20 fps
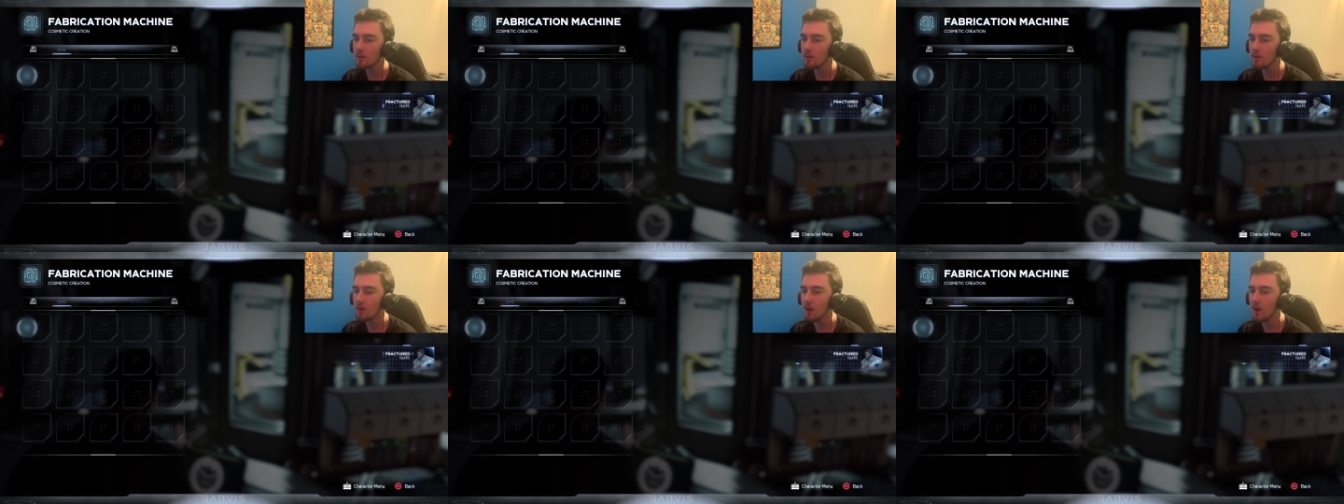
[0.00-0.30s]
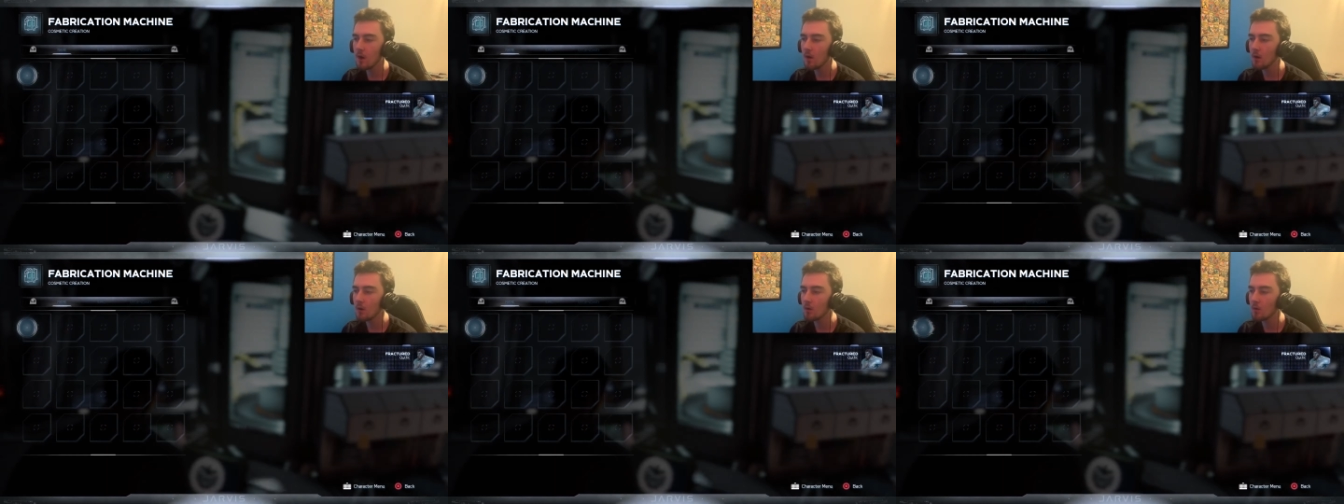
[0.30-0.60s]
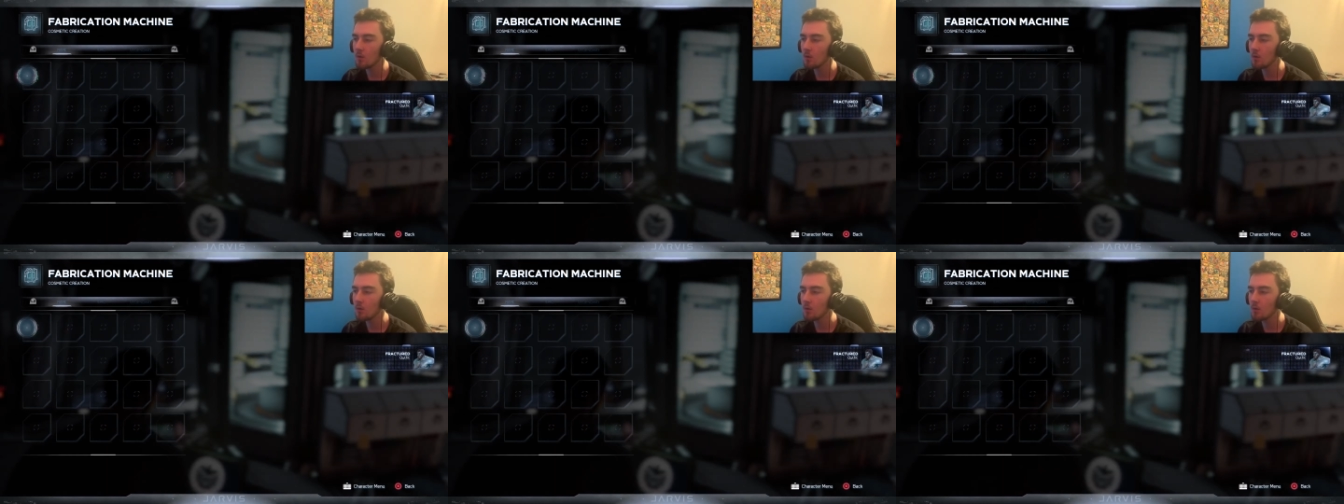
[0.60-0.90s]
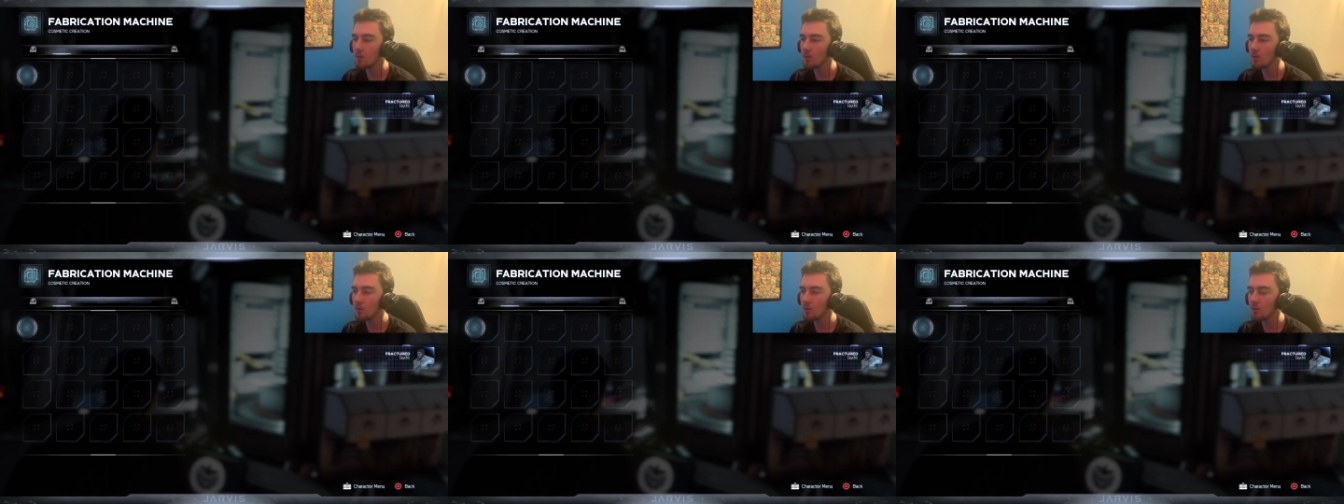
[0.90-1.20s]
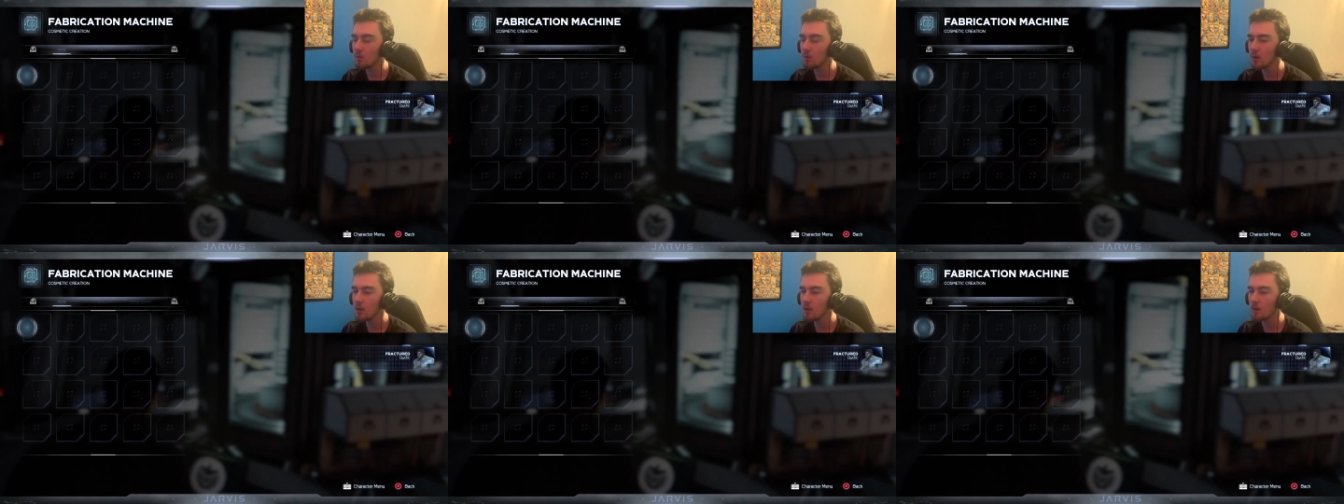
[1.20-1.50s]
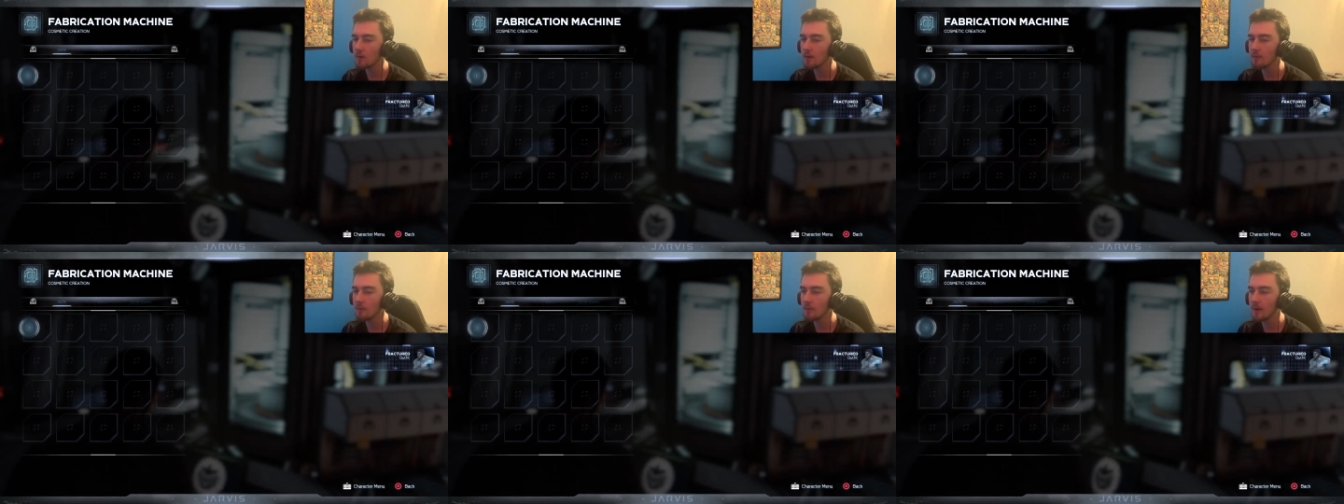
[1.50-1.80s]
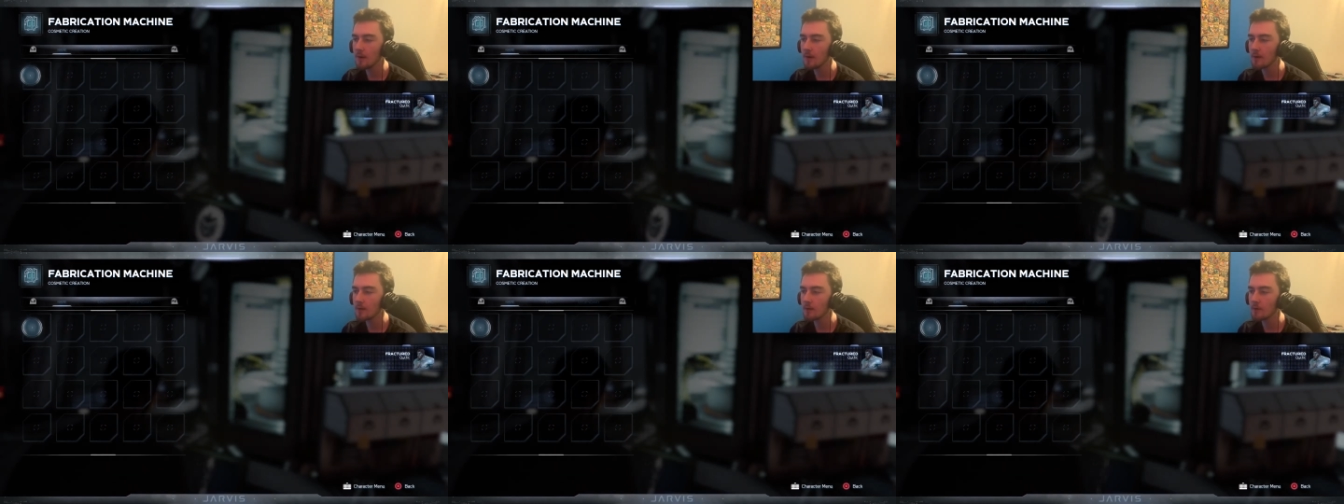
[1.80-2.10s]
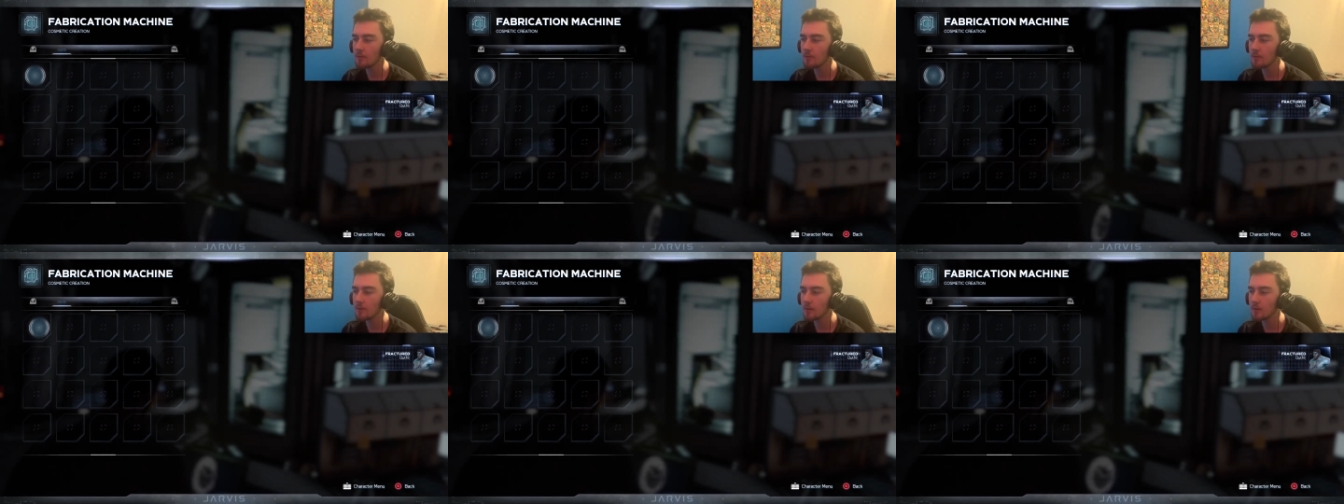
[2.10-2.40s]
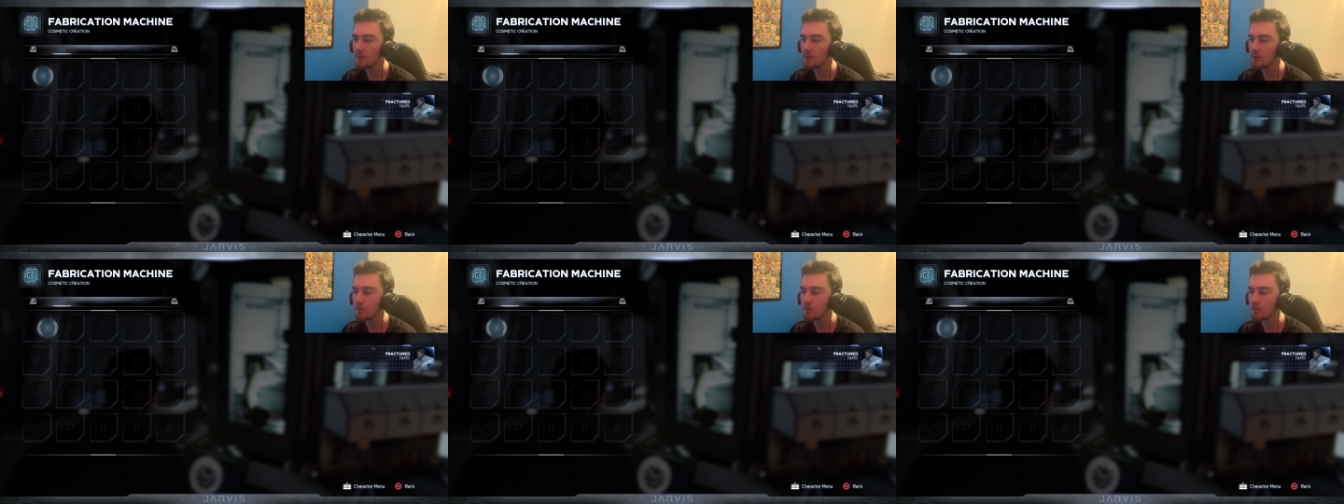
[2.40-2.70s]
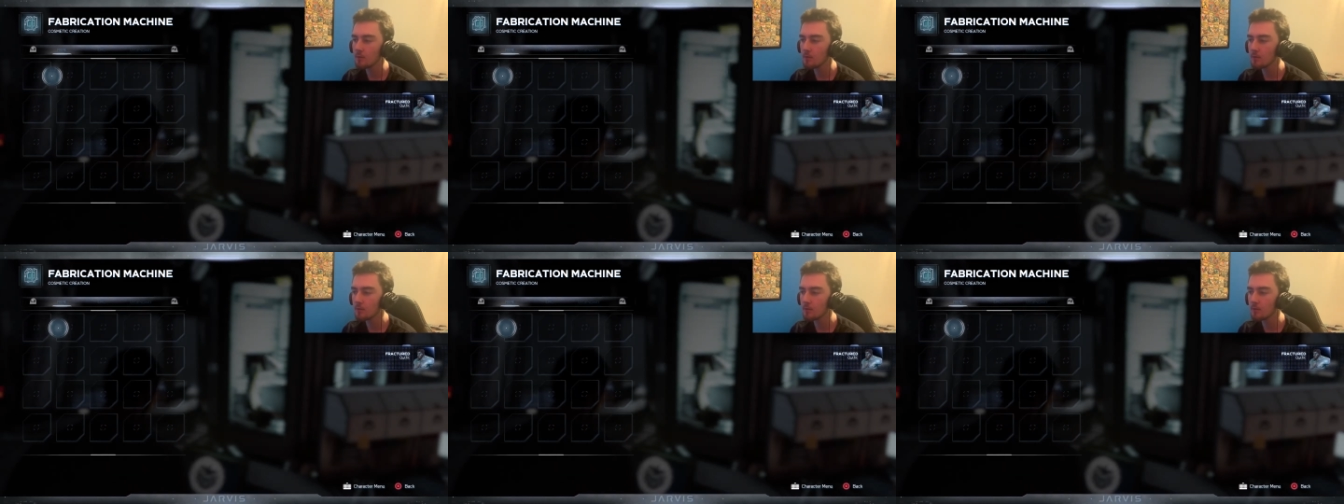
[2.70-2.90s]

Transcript: Oh. Oh, never mind. I got a freaking.